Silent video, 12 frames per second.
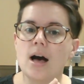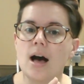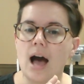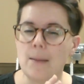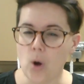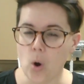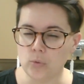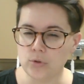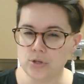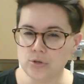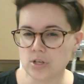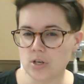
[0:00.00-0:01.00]
I'm only
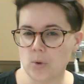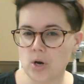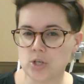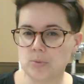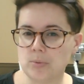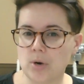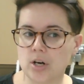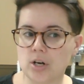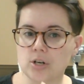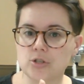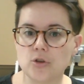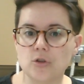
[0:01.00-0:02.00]
using a washable
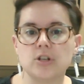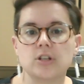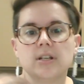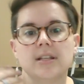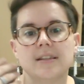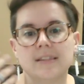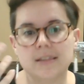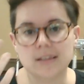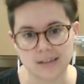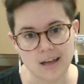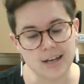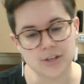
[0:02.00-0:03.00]
marker so that the
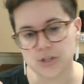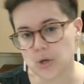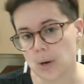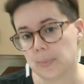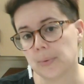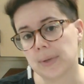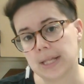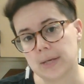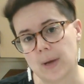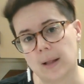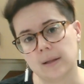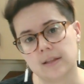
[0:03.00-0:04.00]
lines show up really
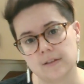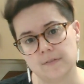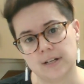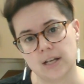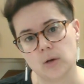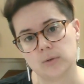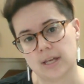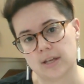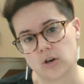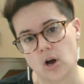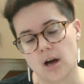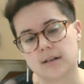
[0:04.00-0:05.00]
well in the video
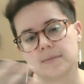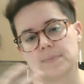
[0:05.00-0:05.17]
later on,